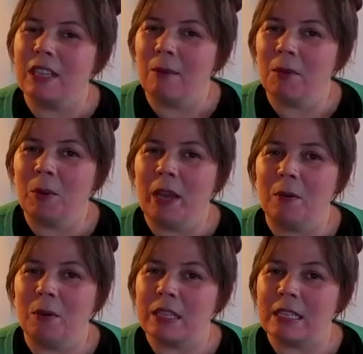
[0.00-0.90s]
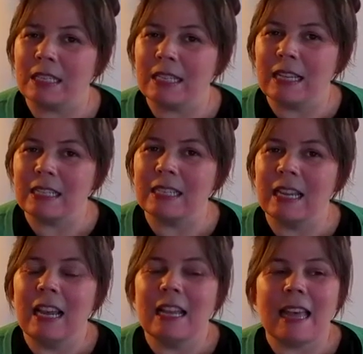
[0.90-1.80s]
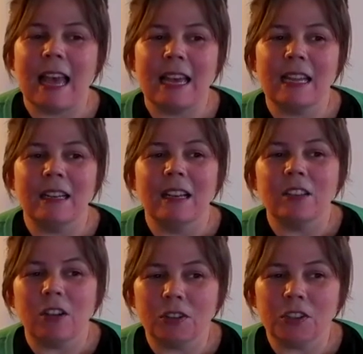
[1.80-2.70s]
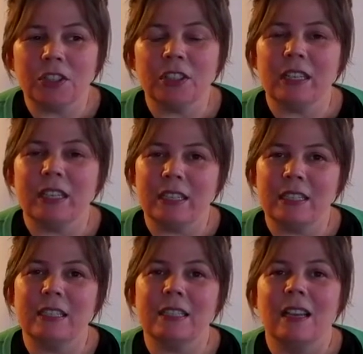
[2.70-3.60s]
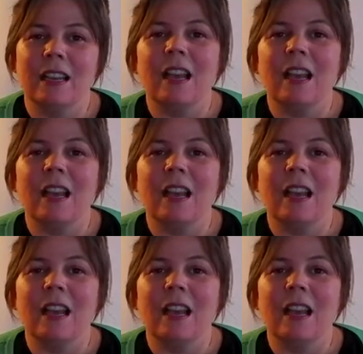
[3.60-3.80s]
away with this sense that culture is